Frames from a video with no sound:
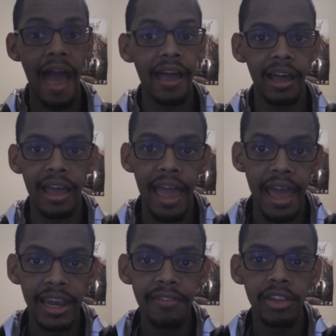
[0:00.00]

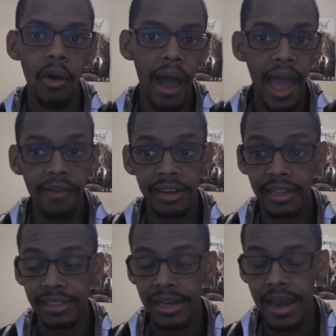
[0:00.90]
and even though I haven't
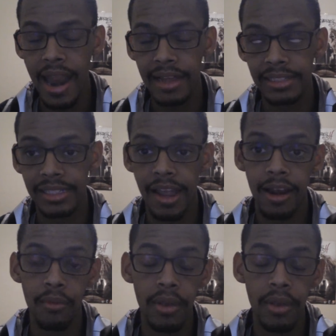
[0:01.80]
necessarily